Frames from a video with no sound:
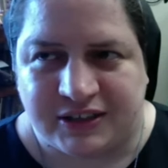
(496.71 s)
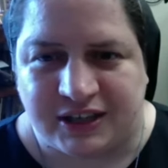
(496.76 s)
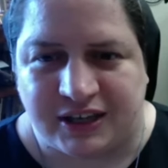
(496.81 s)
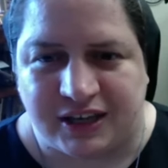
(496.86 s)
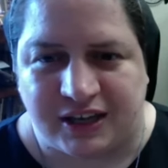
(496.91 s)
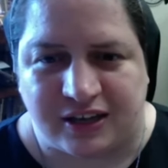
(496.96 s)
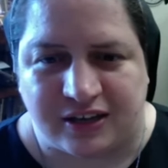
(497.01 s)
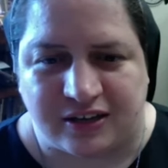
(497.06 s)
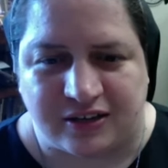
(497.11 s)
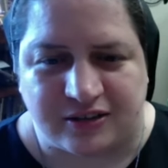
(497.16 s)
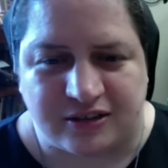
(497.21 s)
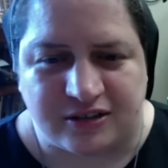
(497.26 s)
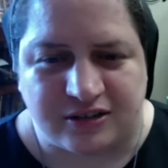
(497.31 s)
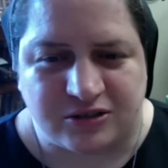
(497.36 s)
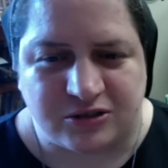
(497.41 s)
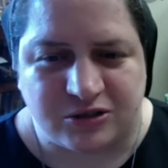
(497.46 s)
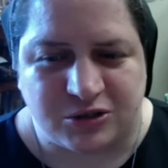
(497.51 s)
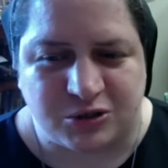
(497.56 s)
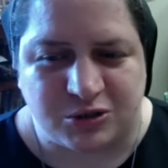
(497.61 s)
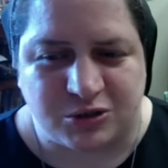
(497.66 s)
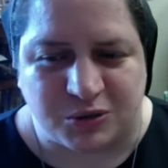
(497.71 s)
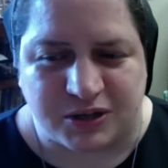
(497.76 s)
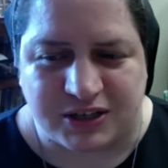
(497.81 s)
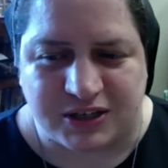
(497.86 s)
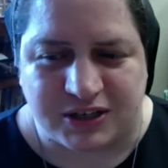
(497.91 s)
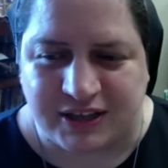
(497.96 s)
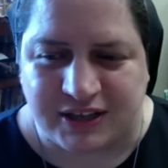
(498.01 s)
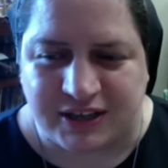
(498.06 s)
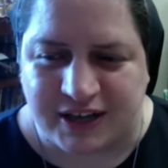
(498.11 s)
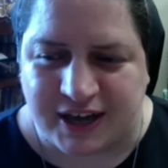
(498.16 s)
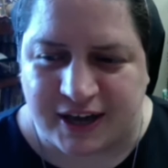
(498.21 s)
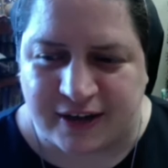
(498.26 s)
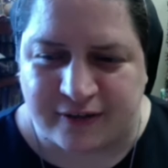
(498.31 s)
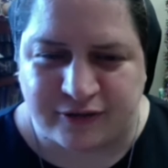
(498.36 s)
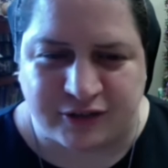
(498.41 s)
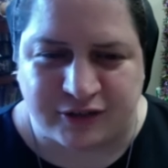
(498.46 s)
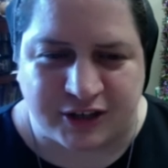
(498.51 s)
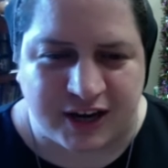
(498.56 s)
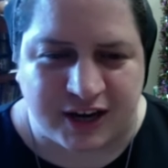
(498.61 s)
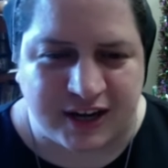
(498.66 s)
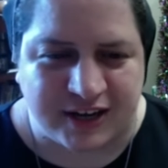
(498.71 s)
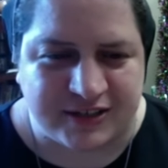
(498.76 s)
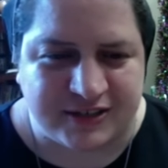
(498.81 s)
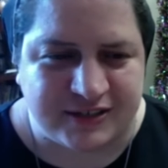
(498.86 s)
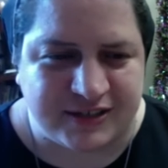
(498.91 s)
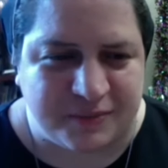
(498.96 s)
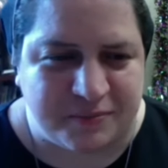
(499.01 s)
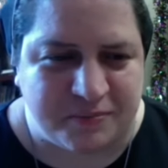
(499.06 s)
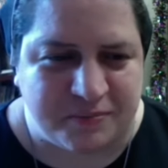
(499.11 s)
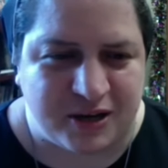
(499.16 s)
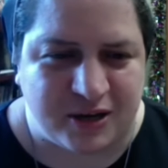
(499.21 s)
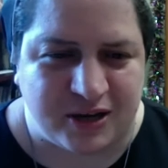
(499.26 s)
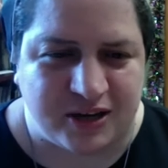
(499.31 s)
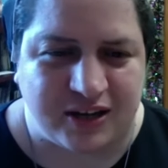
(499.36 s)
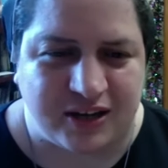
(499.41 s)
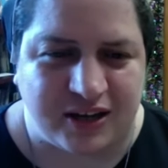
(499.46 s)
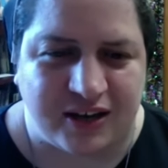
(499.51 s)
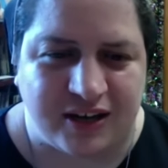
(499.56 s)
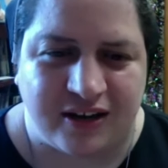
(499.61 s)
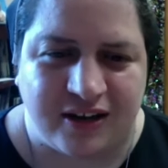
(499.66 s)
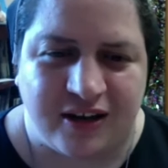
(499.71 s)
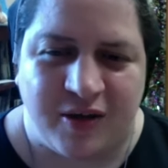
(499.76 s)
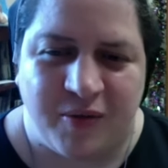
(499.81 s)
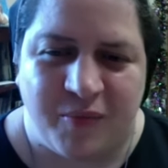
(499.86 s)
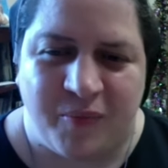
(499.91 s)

And shortly after I submitted it,